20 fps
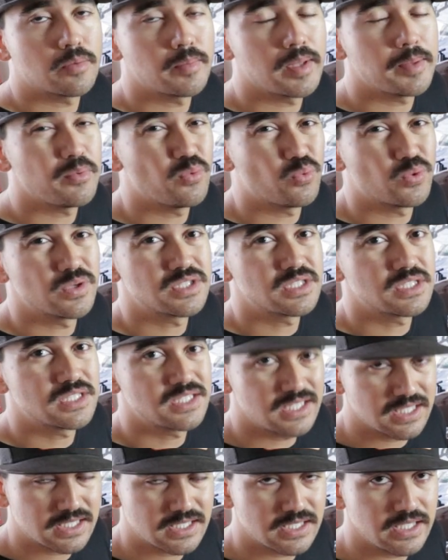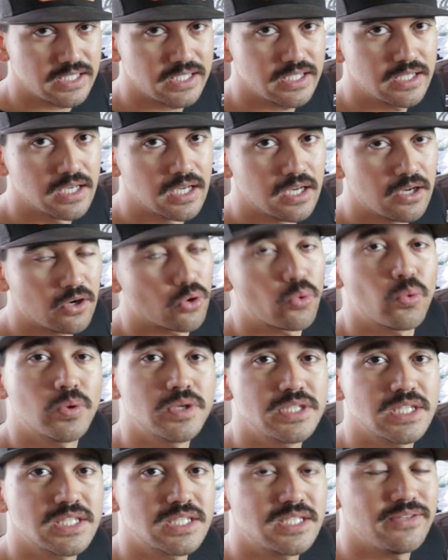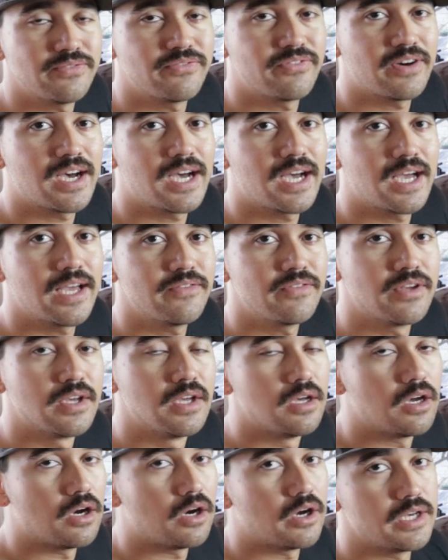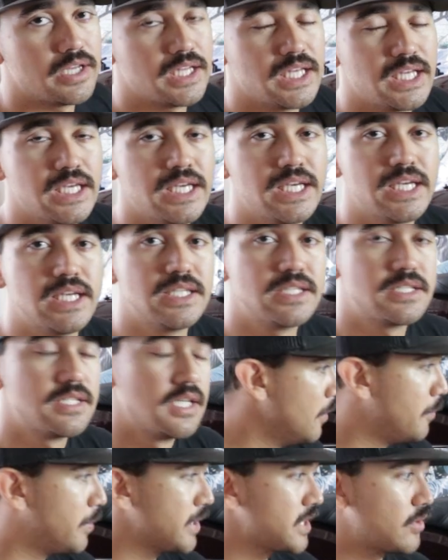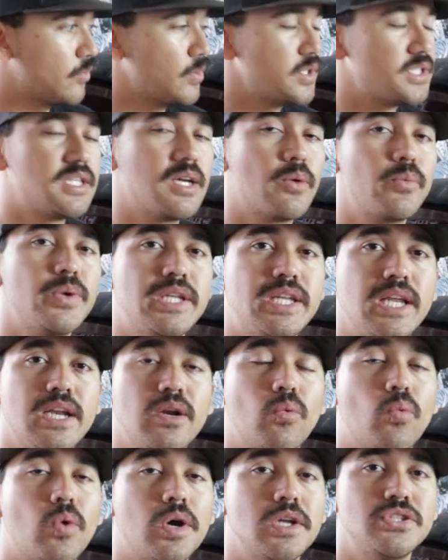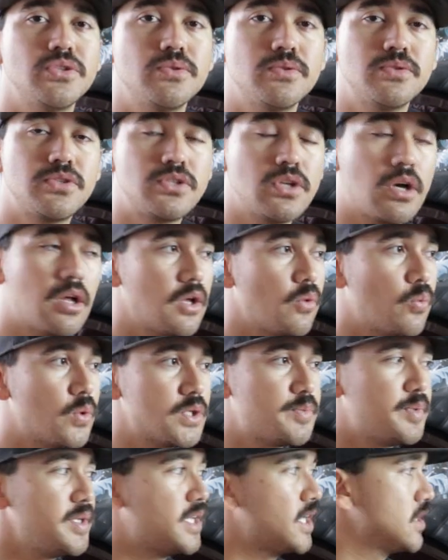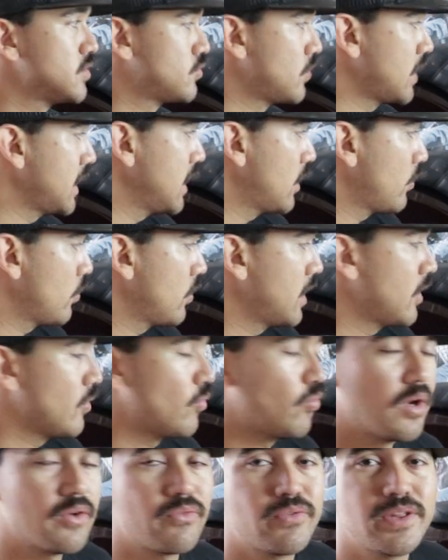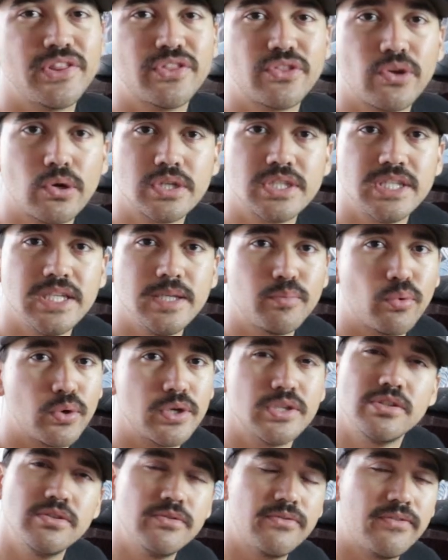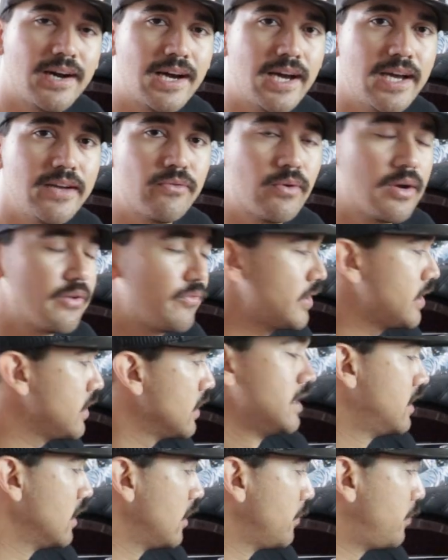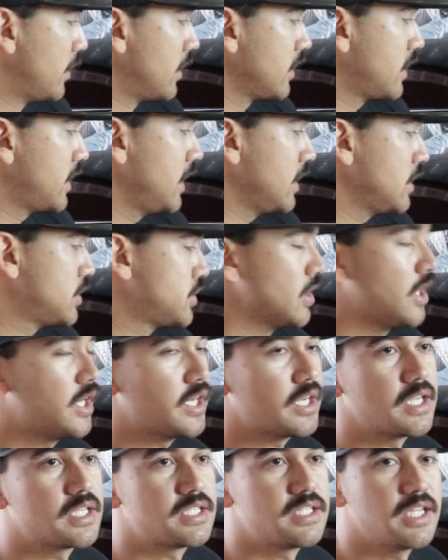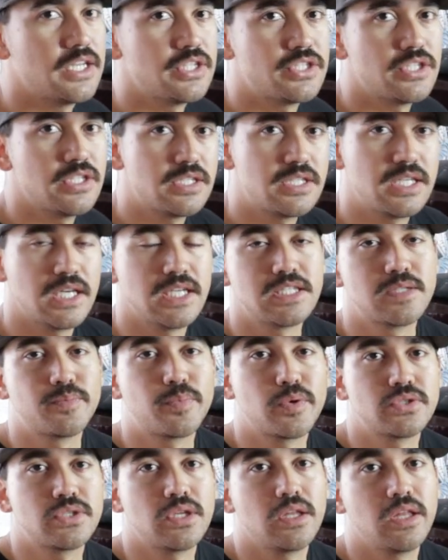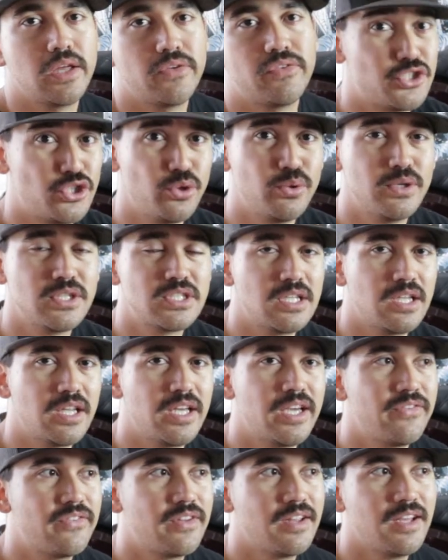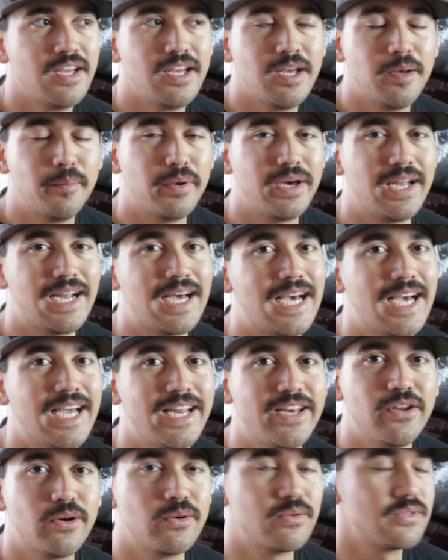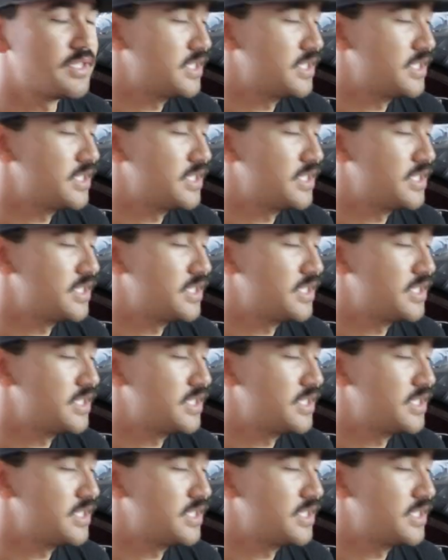are maybe 160 or 165 on his. But the reason that we didn't want to install it was because right now we're at roughly 13.25, roughly. The bunking shock extension says it's supposed to lift 2-inch lift, but I don't